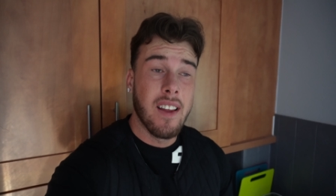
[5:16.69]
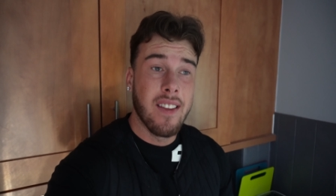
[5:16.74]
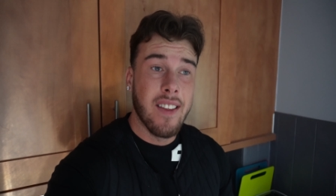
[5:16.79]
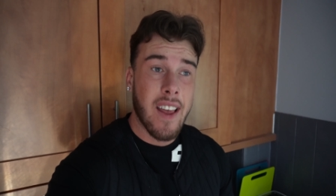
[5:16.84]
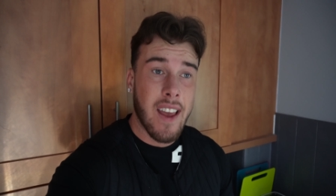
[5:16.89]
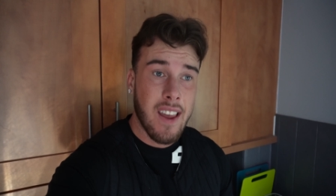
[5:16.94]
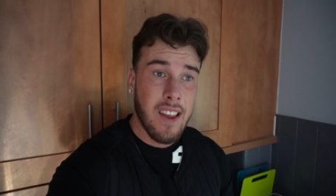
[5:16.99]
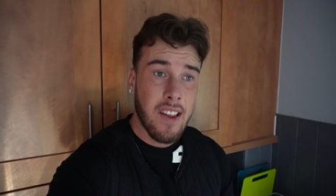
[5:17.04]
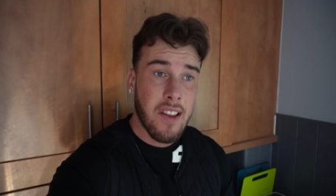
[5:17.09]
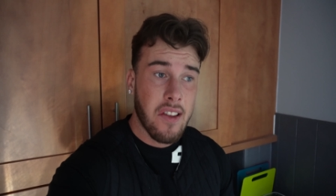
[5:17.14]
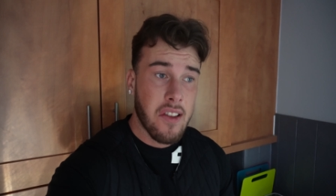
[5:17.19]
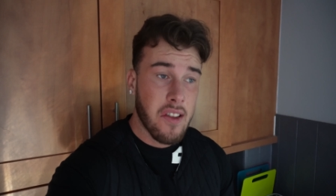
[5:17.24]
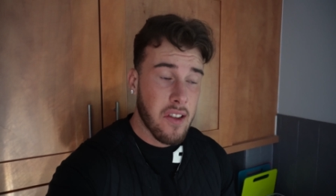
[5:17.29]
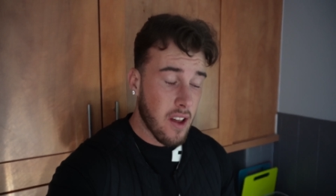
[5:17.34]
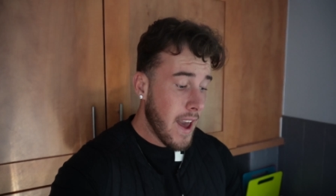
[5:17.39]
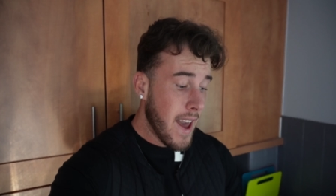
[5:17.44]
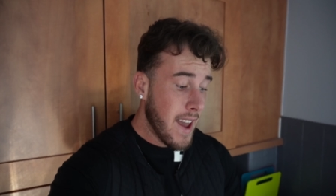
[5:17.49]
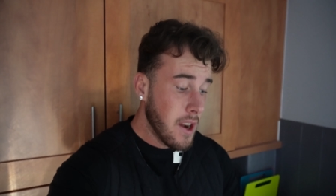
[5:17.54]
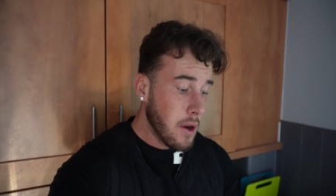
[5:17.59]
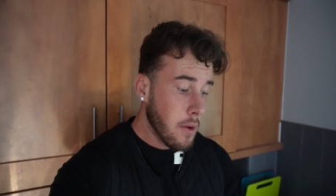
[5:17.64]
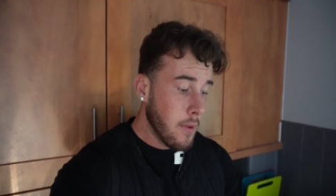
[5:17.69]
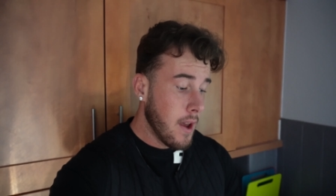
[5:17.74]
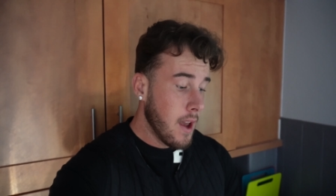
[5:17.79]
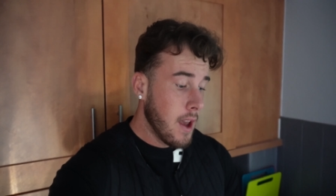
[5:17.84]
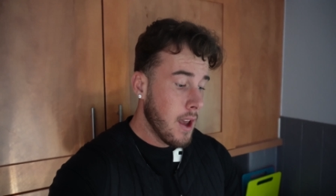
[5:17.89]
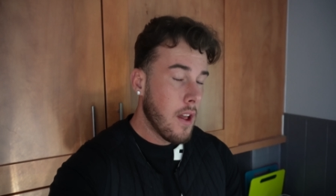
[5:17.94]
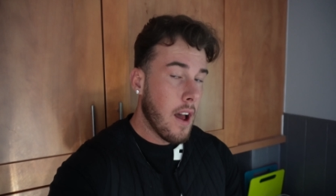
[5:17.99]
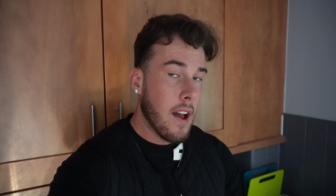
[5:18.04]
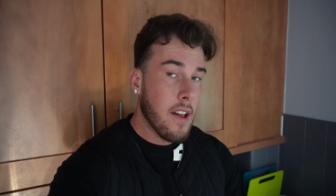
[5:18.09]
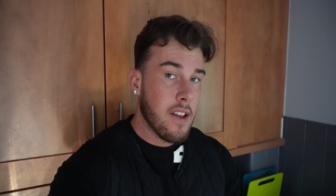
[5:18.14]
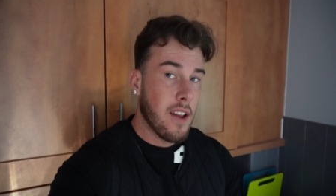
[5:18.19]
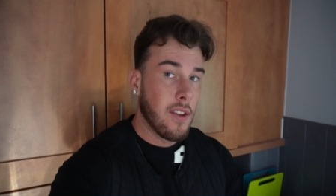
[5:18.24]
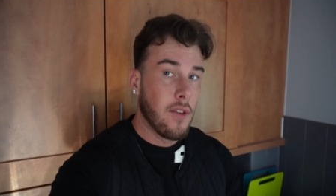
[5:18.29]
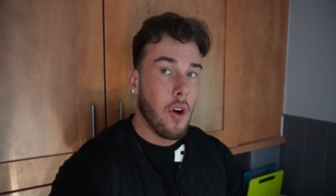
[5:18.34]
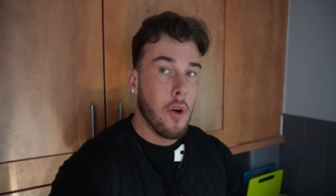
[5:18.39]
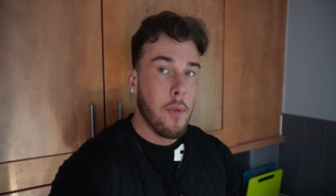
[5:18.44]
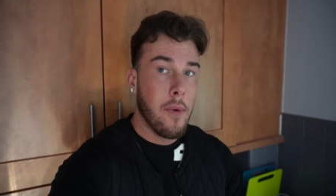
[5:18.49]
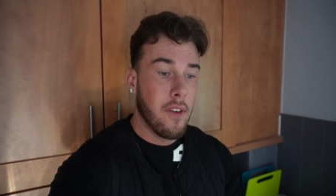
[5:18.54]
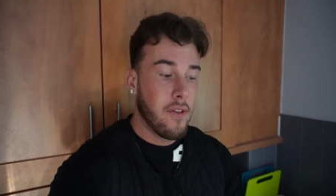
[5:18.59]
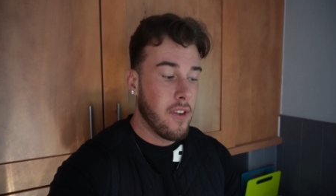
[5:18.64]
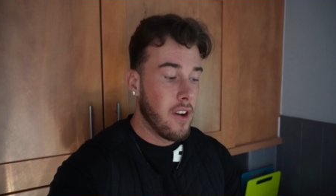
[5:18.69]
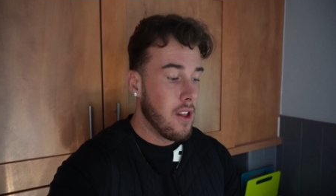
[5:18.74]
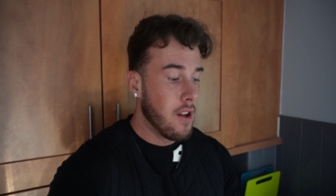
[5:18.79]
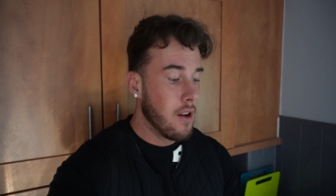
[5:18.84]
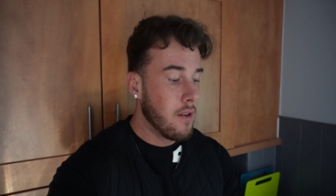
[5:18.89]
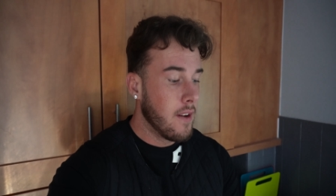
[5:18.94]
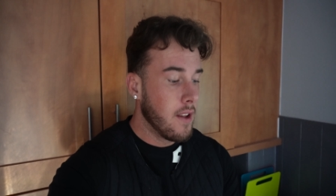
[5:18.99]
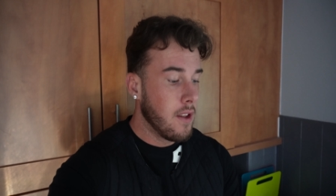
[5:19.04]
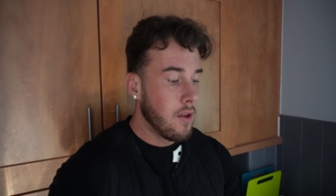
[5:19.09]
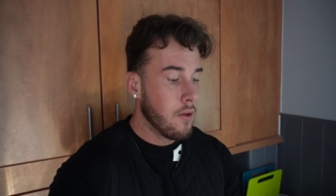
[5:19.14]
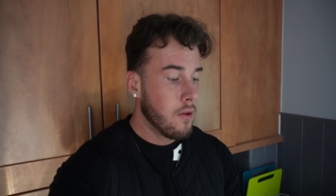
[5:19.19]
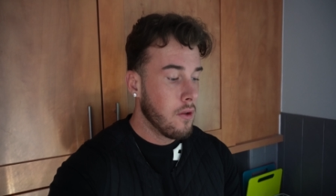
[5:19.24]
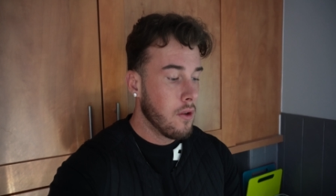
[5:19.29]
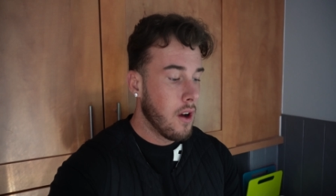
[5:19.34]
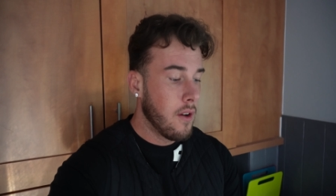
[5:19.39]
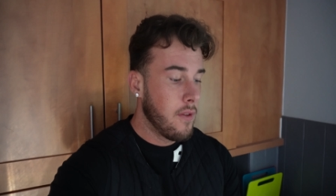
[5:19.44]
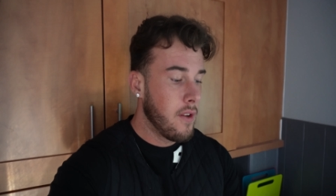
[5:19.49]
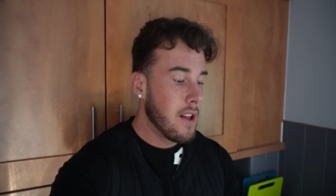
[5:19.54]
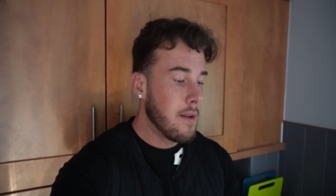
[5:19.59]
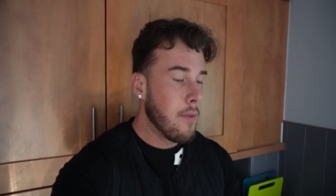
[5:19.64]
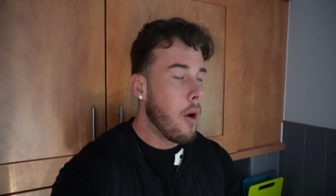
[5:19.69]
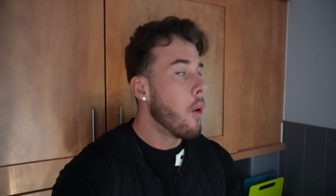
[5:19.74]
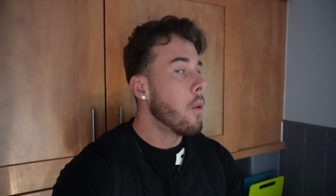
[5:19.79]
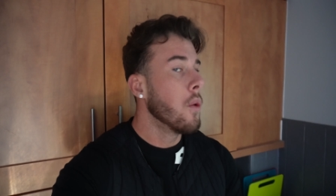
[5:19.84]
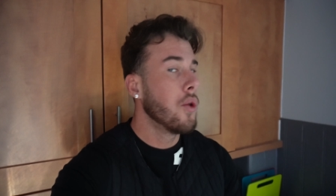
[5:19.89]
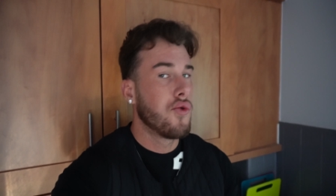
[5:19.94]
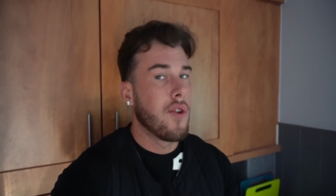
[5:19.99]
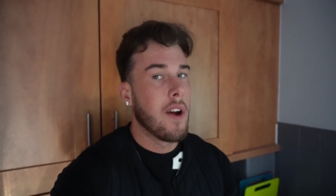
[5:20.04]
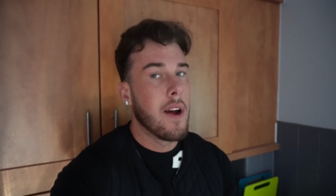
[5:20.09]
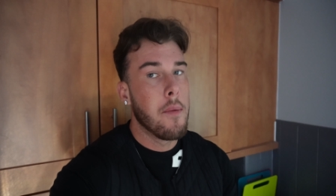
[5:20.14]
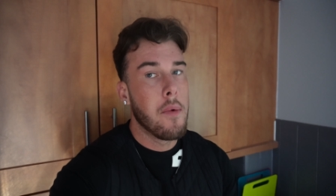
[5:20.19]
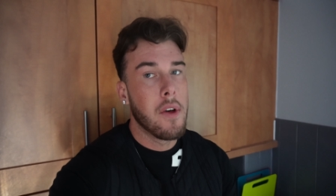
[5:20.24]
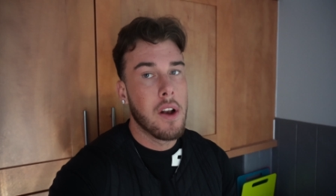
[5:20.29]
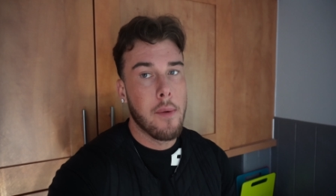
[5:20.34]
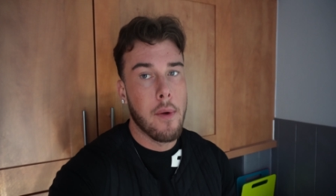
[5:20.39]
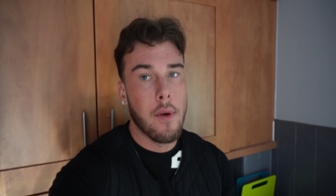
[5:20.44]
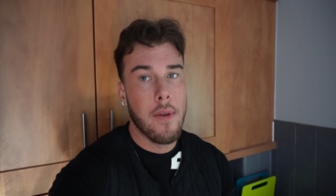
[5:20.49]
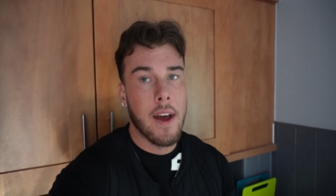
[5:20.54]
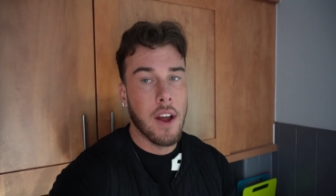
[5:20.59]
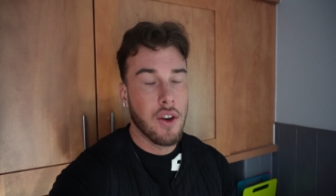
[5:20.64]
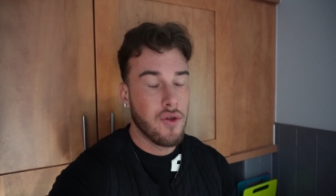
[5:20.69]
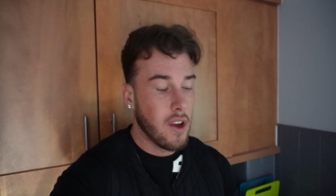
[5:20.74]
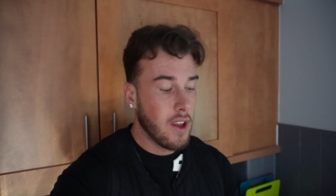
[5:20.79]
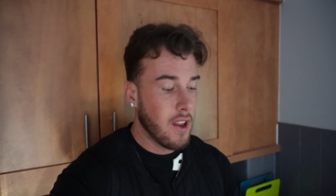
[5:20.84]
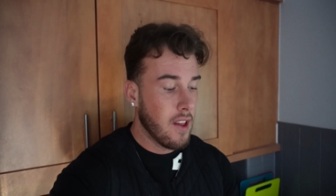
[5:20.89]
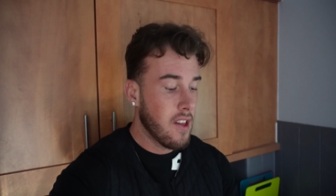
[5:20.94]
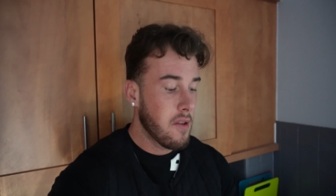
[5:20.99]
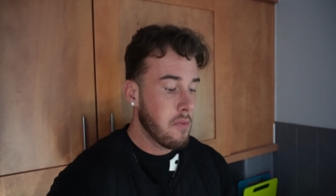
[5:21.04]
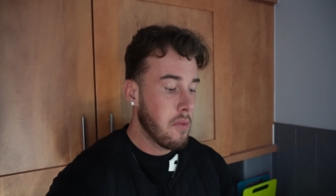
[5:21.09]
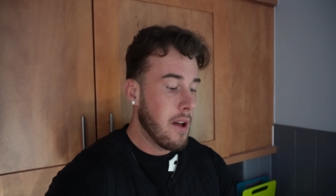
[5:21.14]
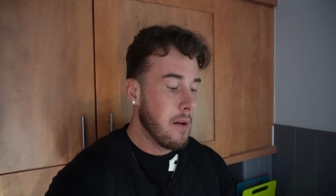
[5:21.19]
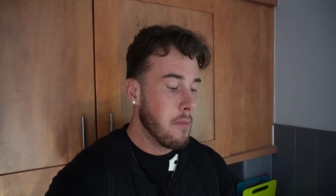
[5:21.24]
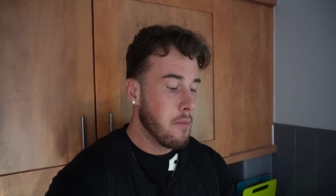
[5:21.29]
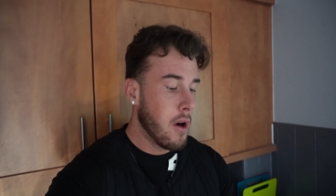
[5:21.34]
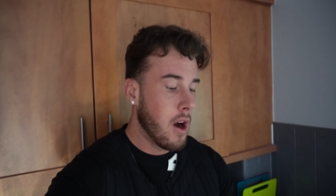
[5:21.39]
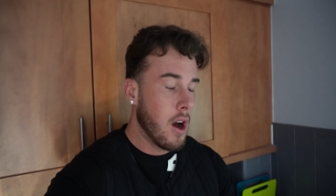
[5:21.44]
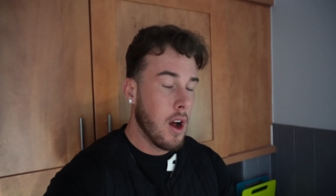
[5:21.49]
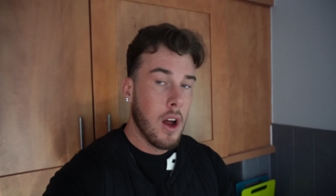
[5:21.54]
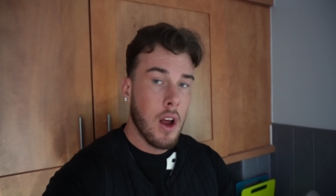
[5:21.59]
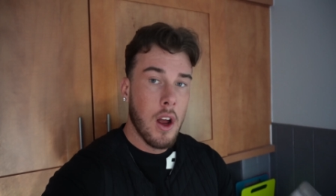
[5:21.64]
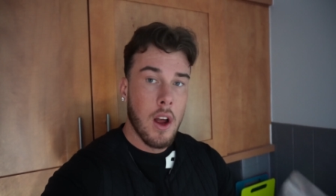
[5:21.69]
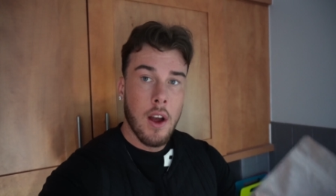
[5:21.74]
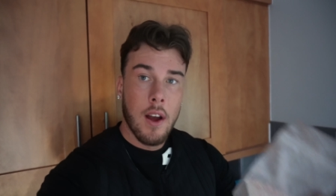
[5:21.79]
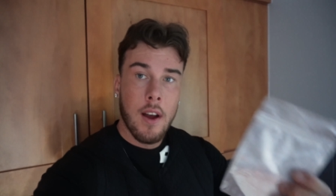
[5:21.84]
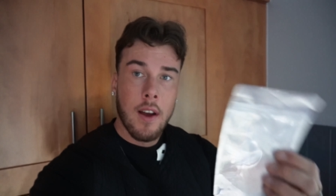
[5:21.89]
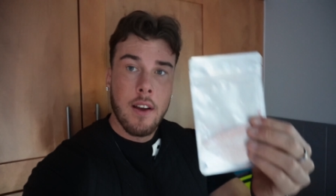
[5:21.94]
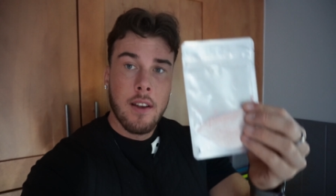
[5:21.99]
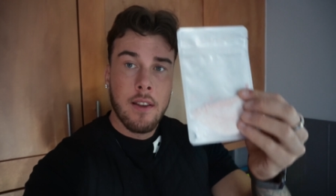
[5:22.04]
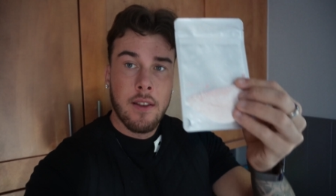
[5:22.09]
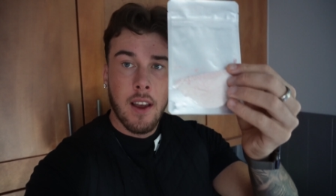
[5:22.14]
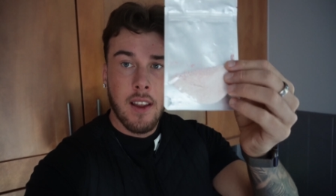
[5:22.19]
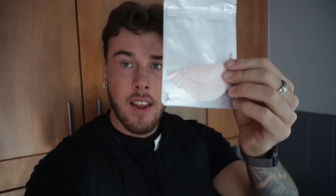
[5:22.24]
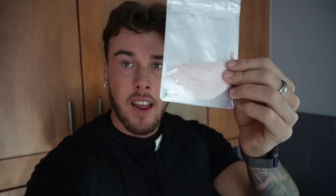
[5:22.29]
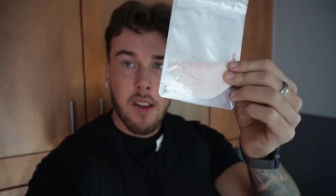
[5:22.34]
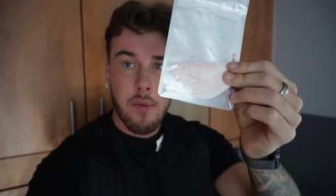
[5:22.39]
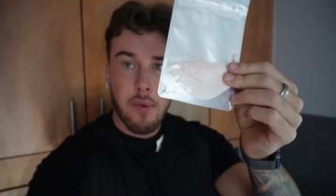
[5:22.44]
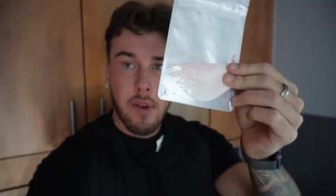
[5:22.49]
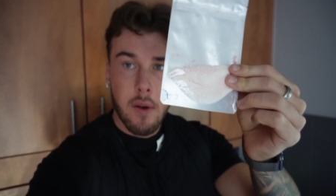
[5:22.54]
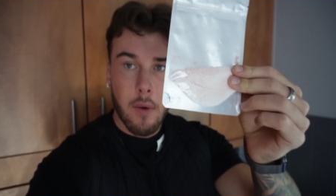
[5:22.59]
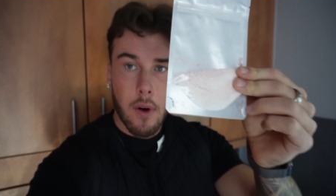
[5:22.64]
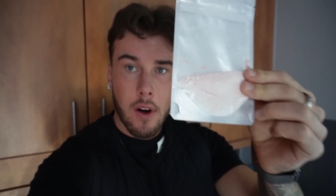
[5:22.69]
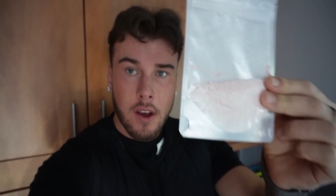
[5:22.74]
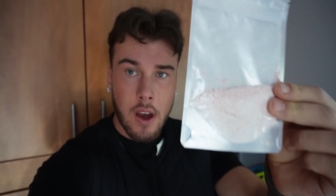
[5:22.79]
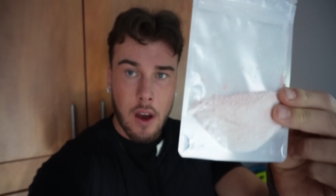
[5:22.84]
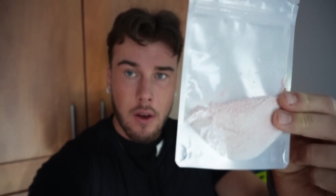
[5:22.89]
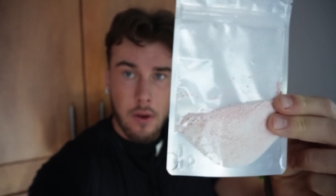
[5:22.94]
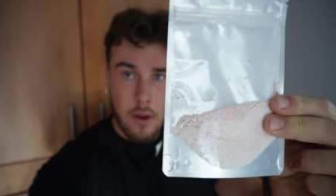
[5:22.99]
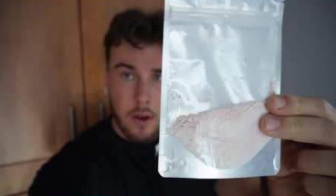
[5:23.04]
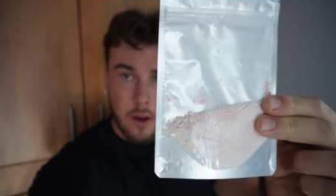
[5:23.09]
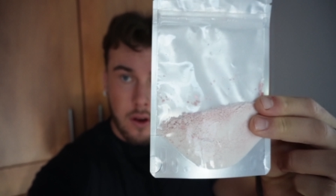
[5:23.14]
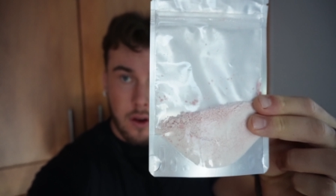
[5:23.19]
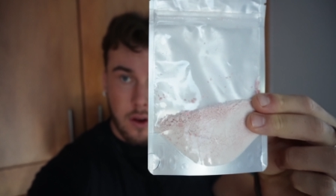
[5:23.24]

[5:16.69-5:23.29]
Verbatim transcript: nice anyway that's a topic for another video I feel I'm always rambling about that training split but today's pre-workout